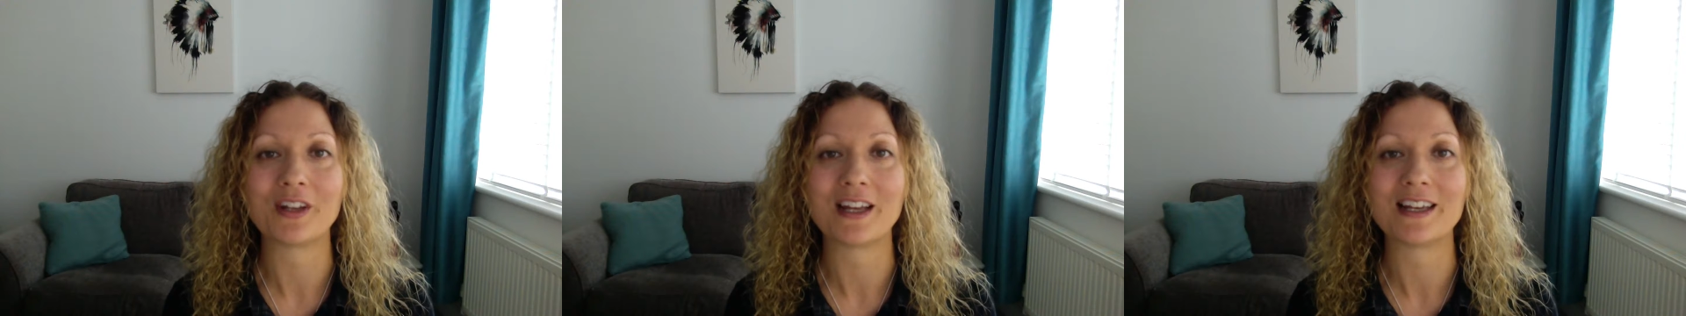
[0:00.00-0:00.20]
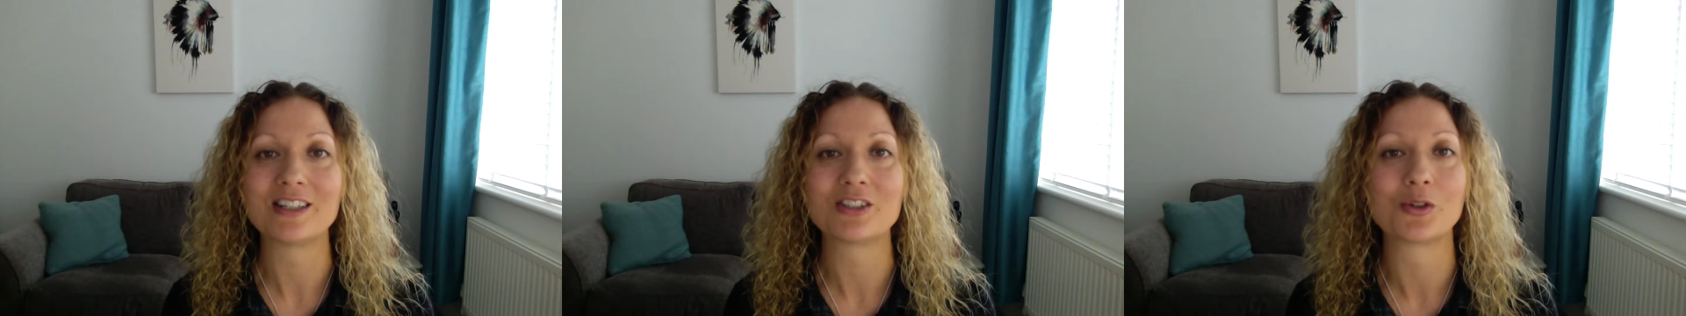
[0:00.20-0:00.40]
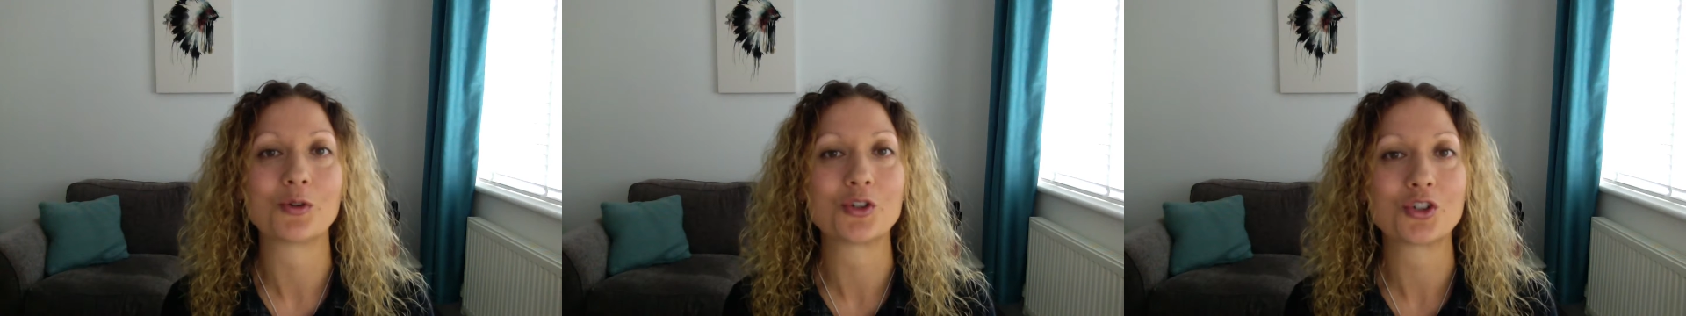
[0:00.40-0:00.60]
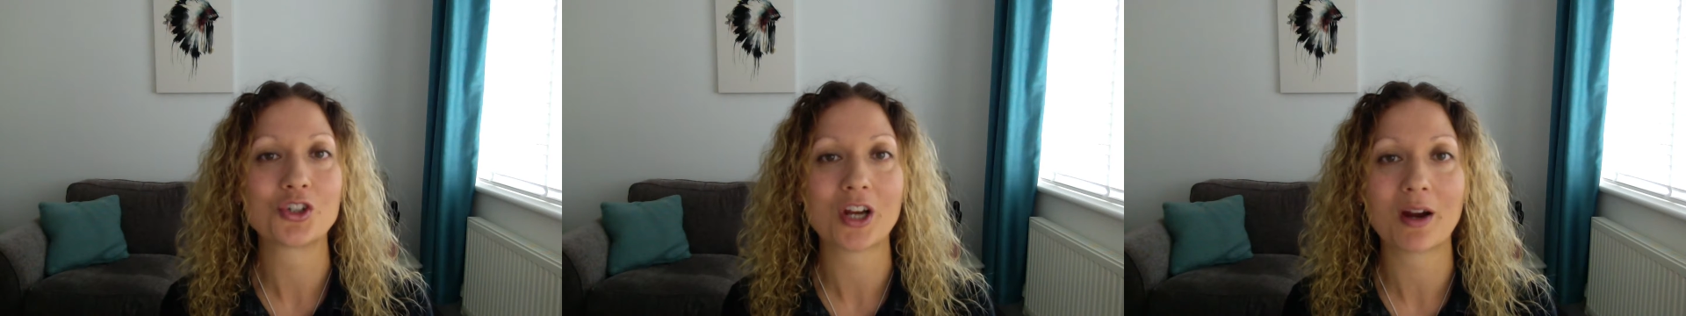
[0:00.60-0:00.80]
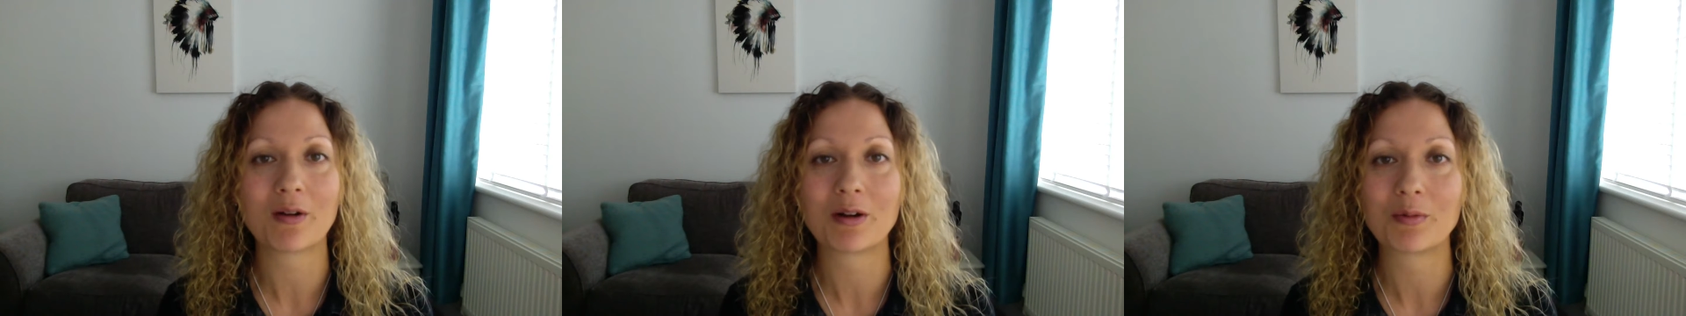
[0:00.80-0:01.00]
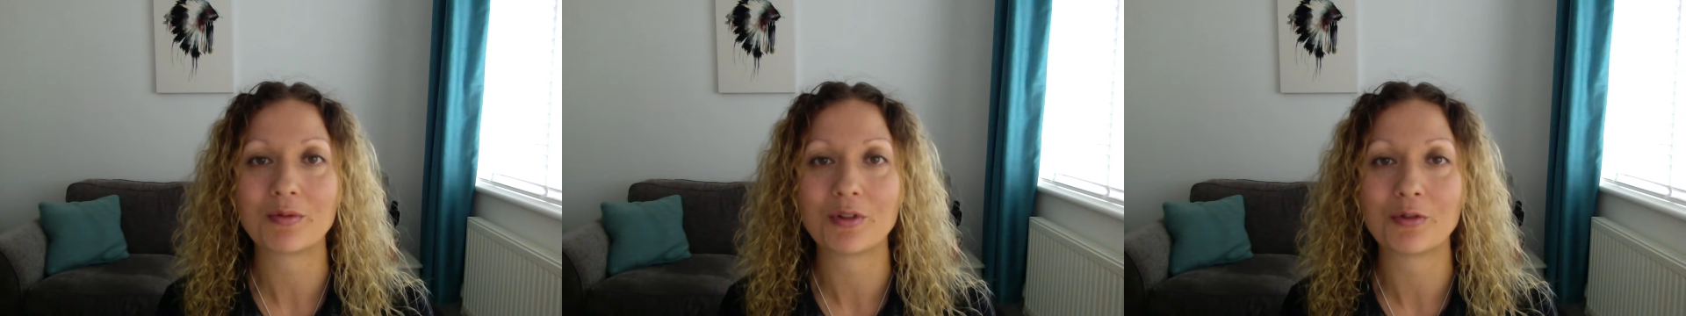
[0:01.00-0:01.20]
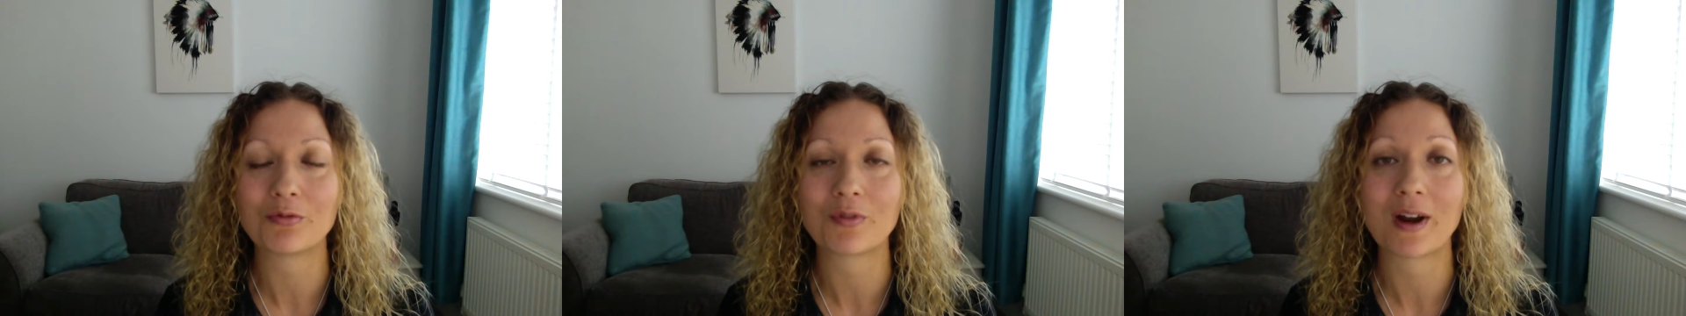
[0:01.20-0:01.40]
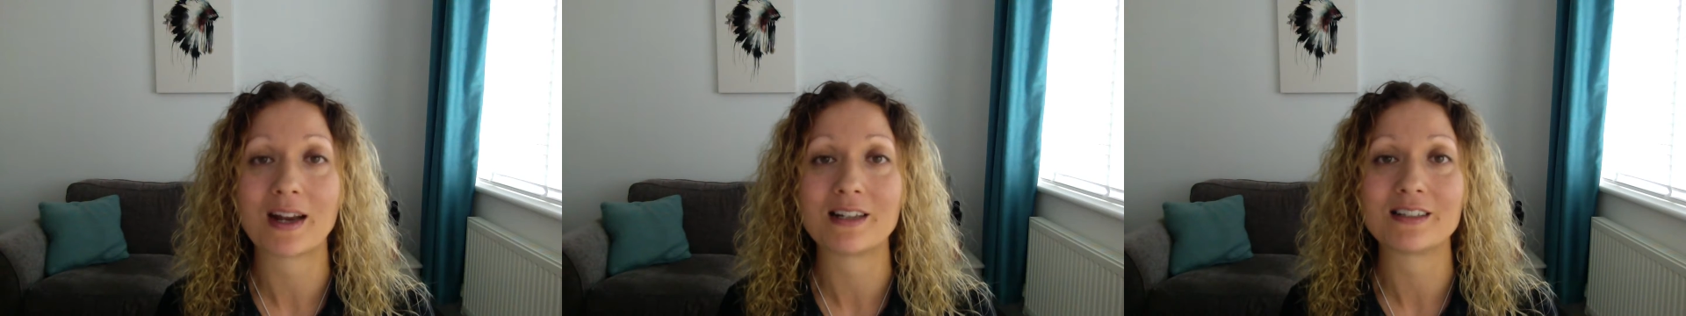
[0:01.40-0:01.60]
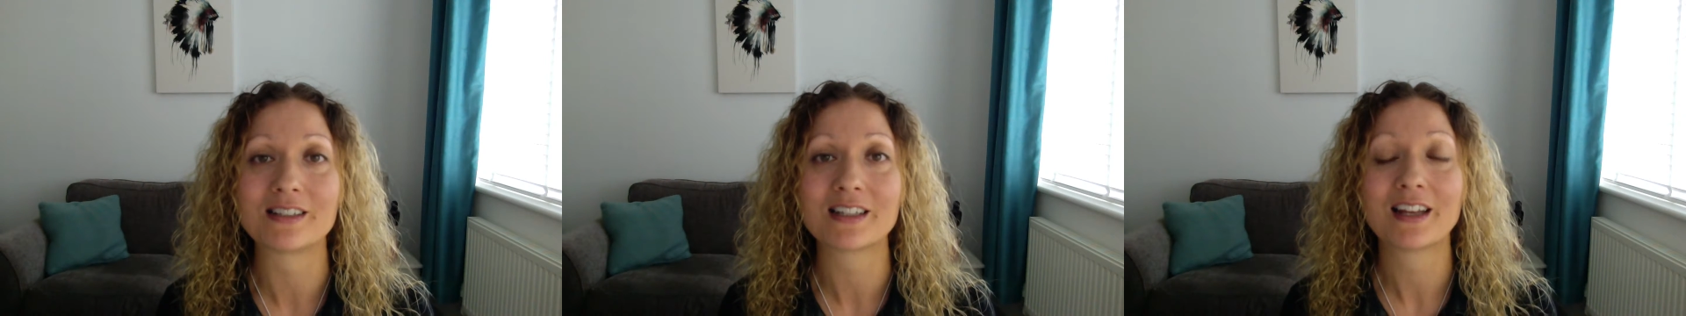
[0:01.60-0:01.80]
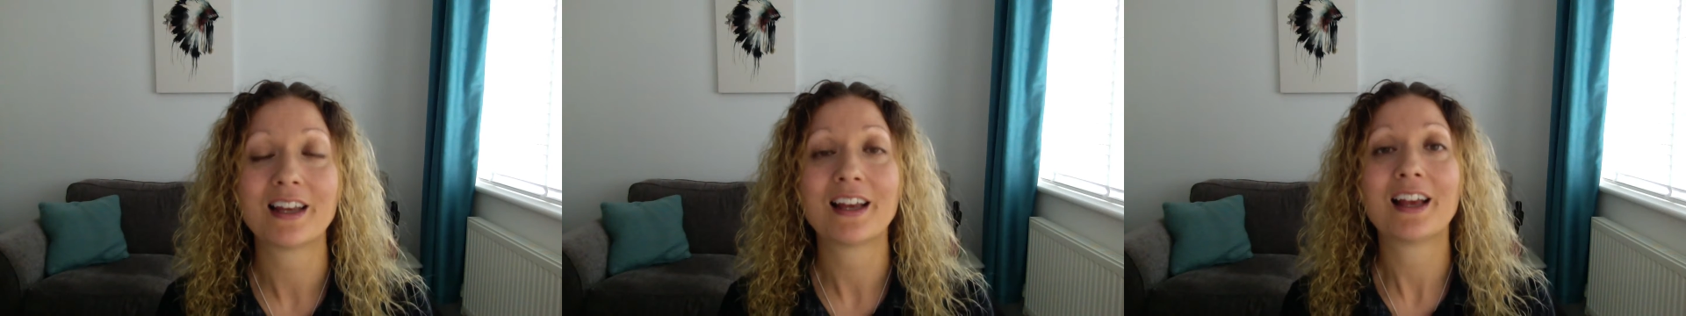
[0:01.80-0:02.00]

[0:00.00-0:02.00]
this, or share it with your friends,